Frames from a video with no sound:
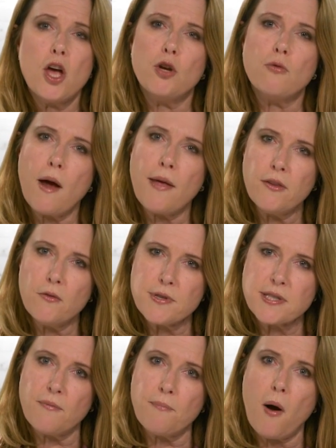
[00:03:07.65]
you run the
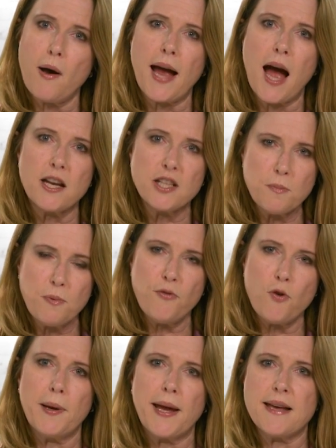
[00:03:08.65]
risk of buying
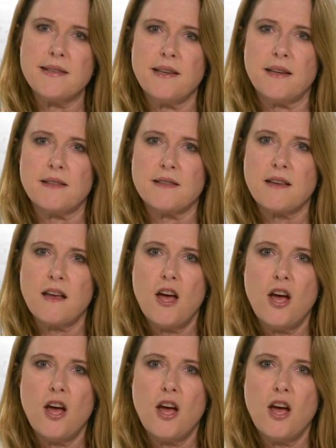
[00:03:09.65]
underperforming assets.